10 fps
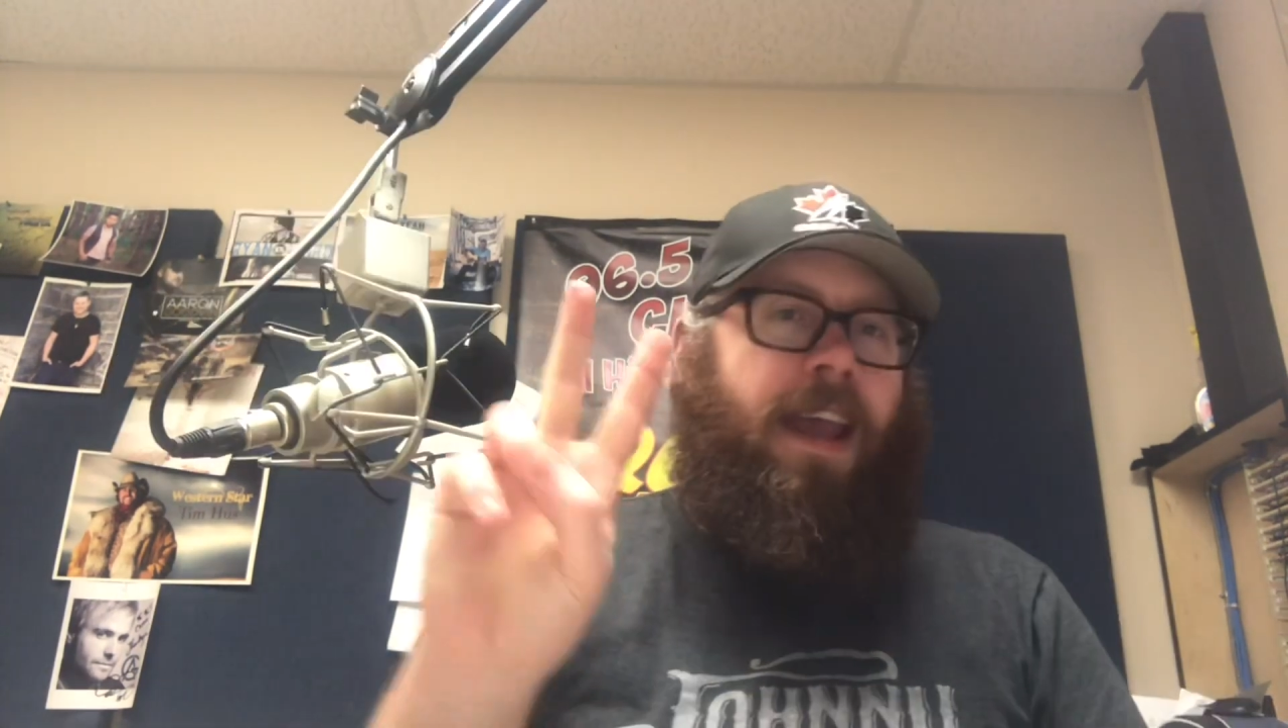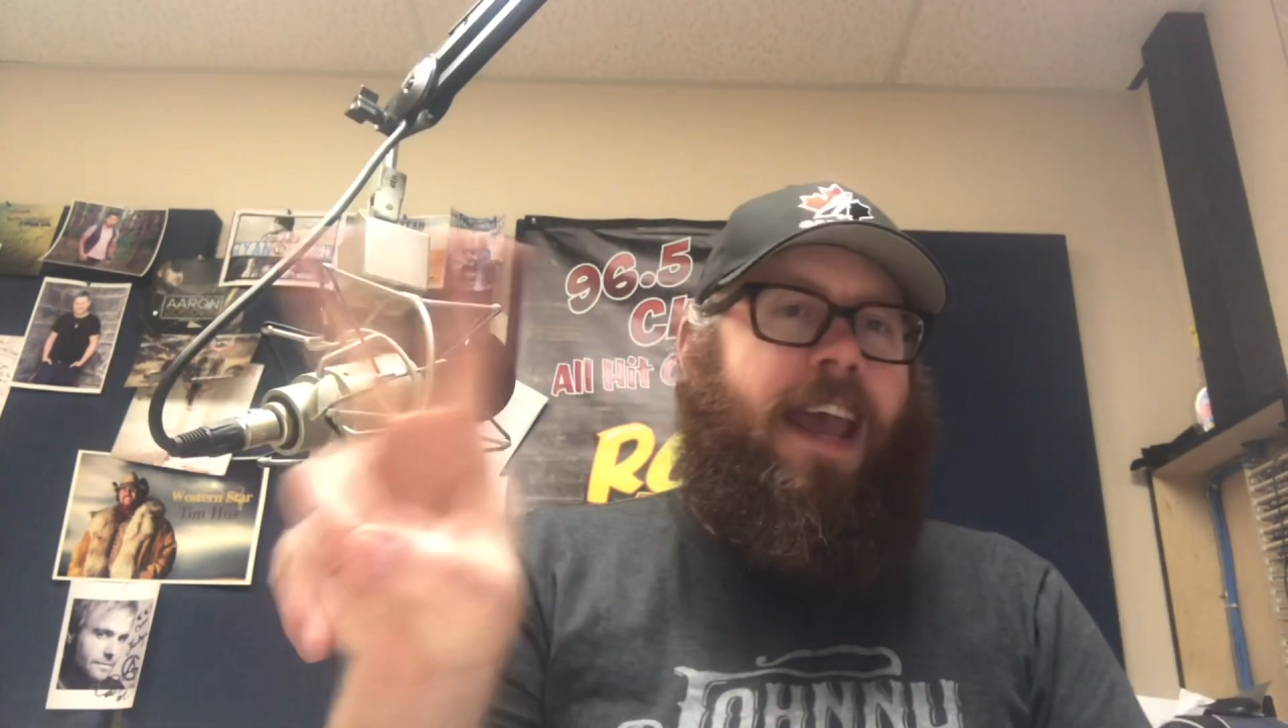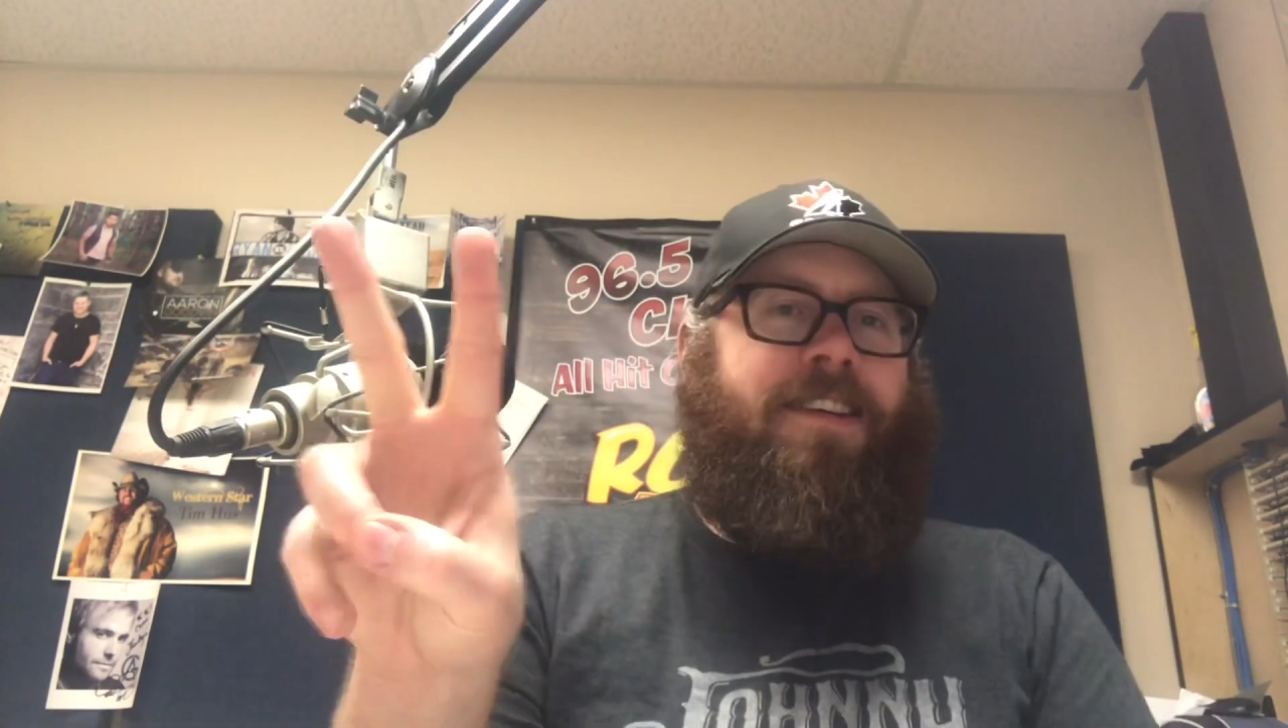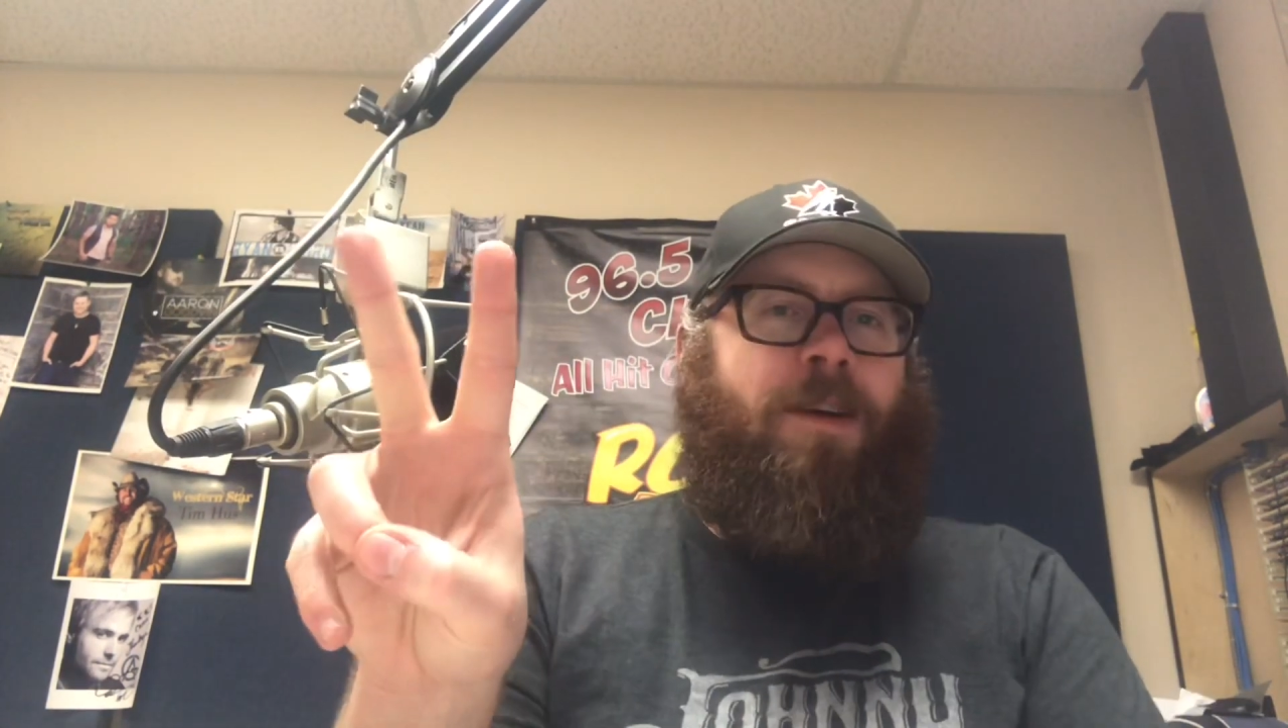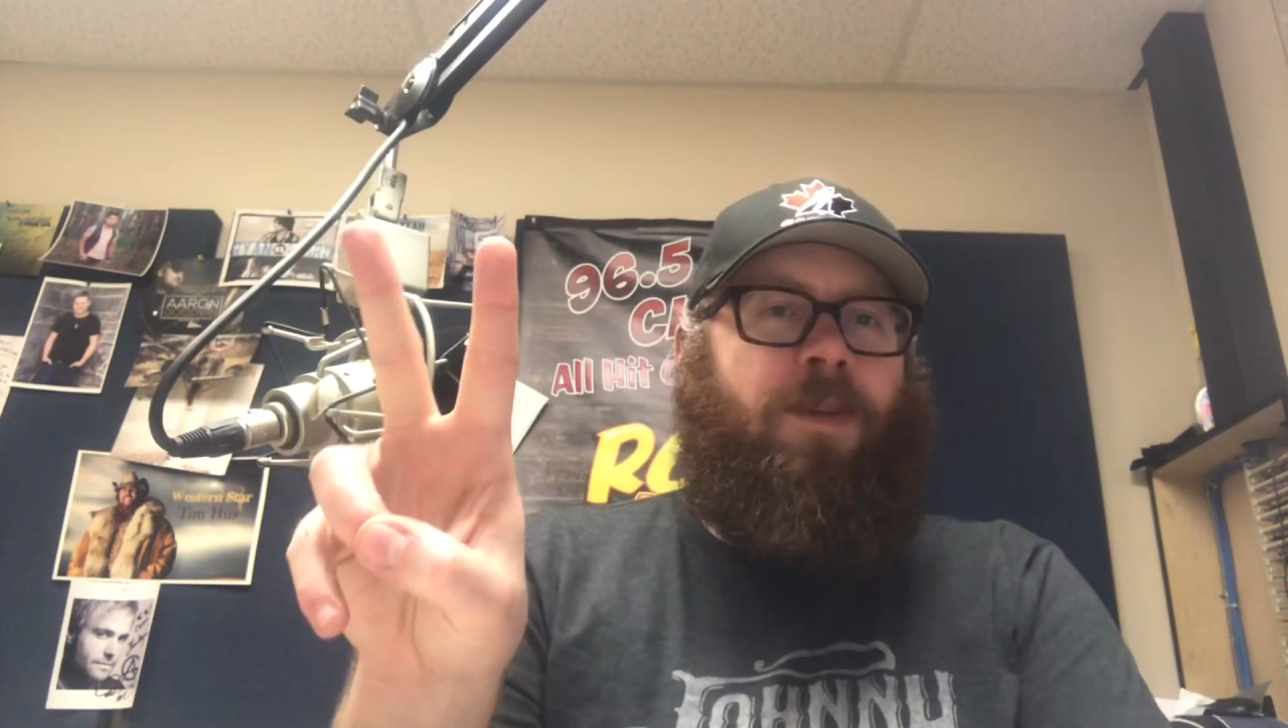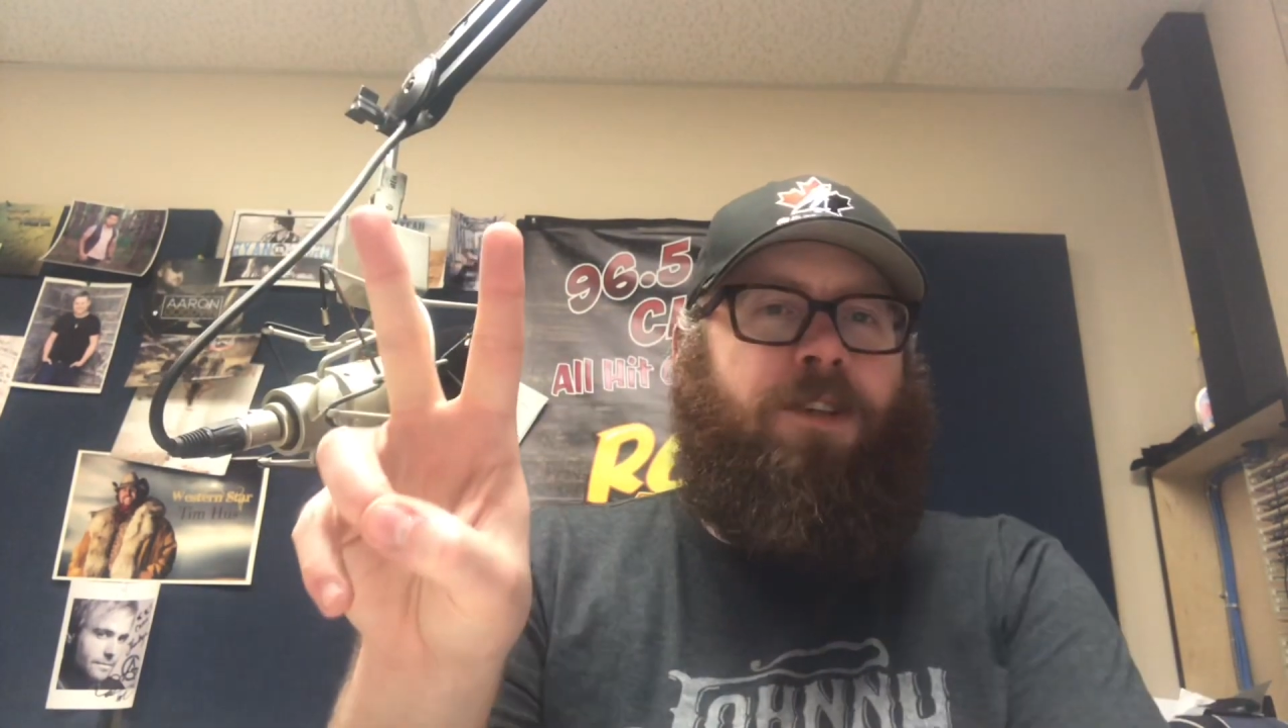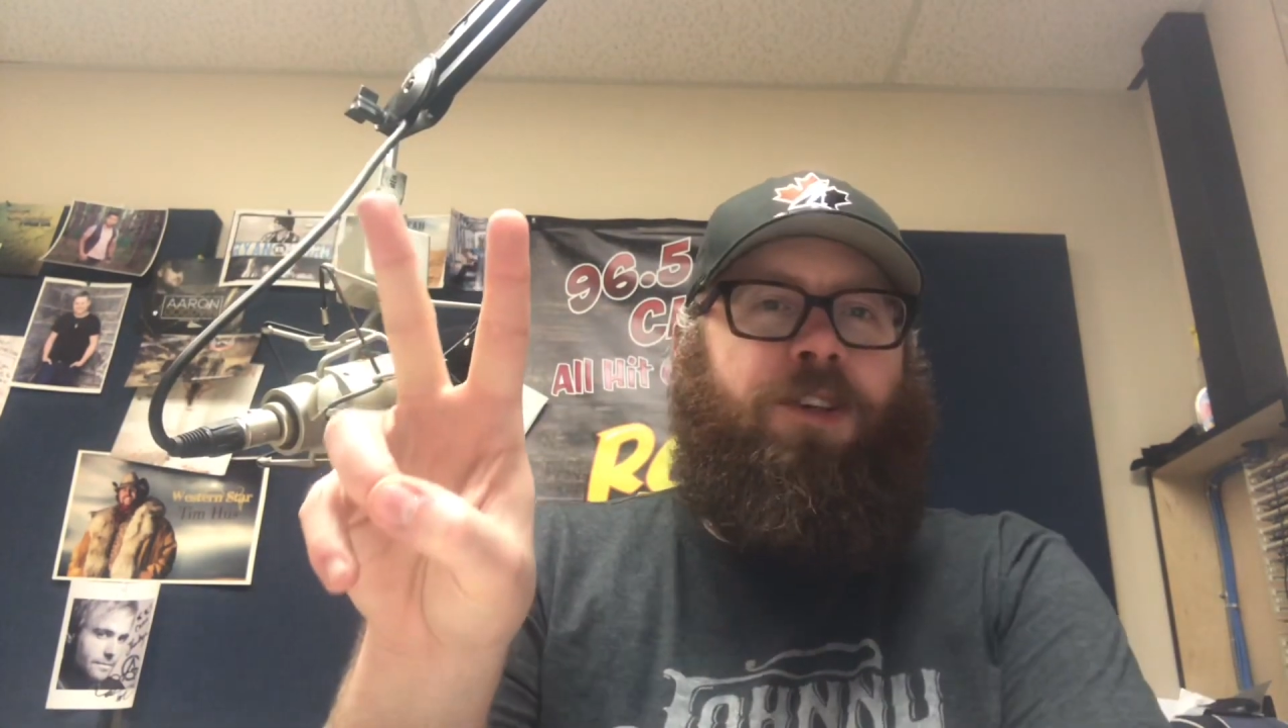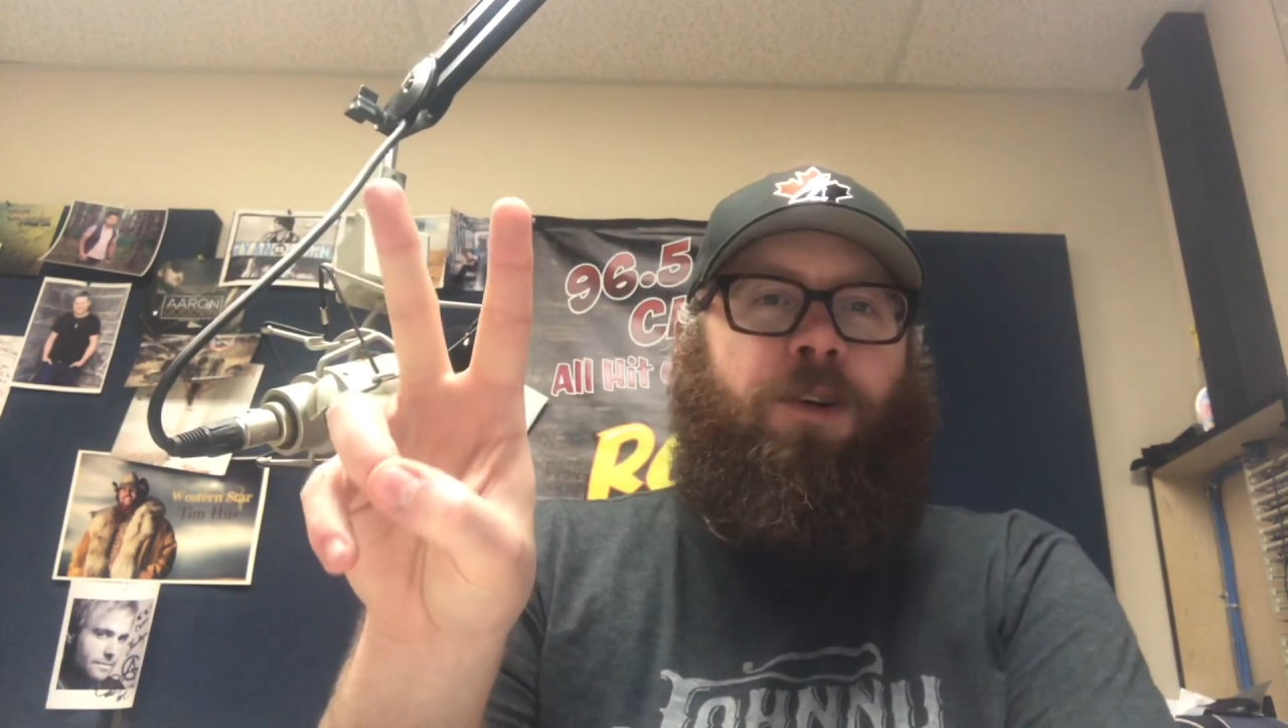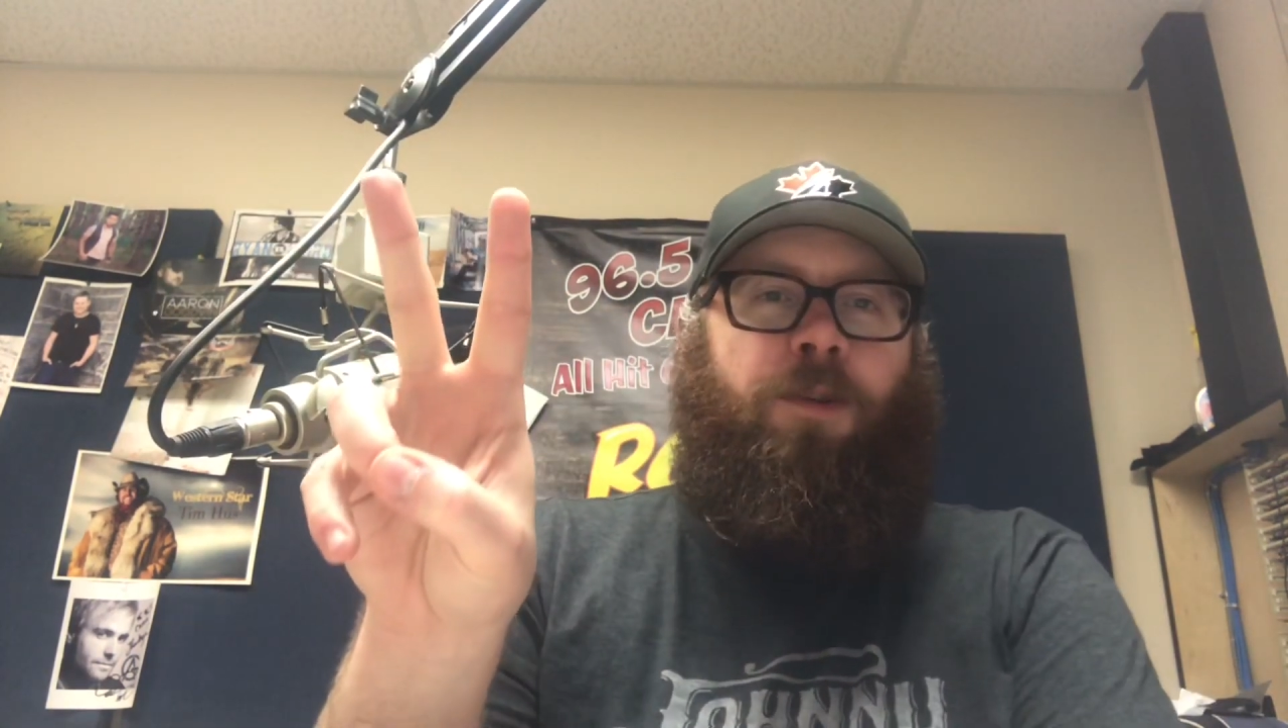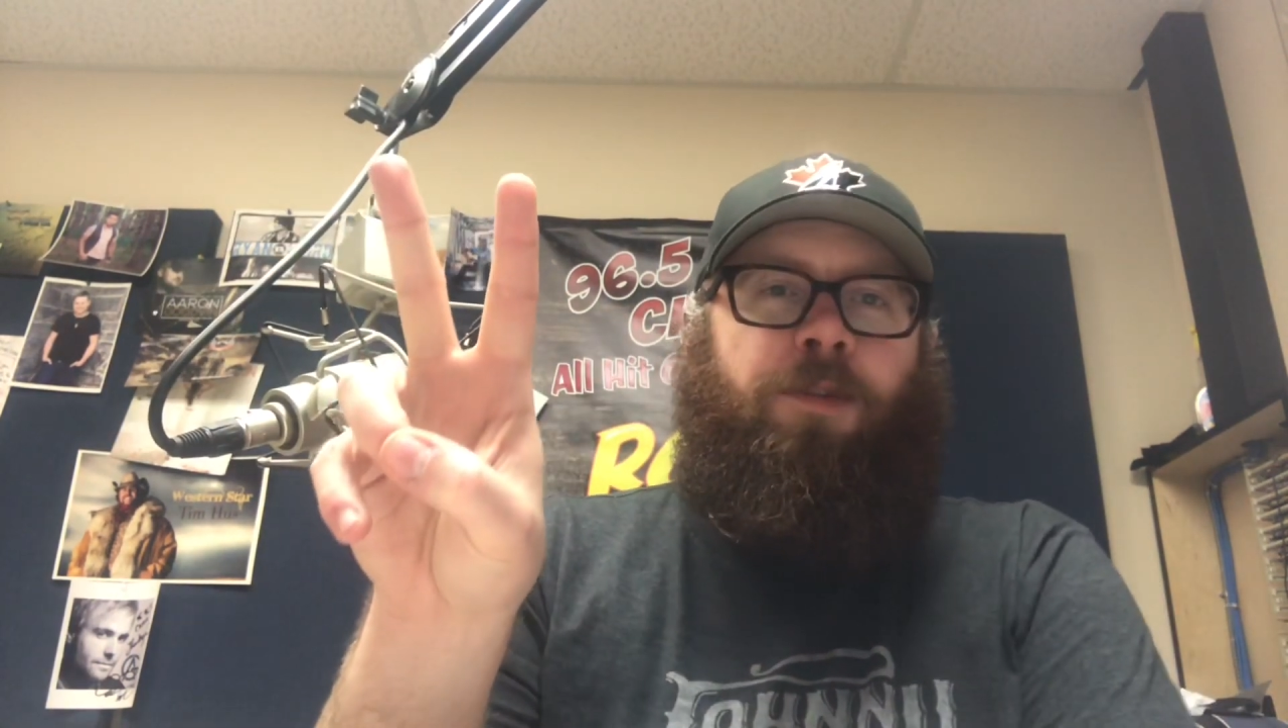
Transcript: At number 2,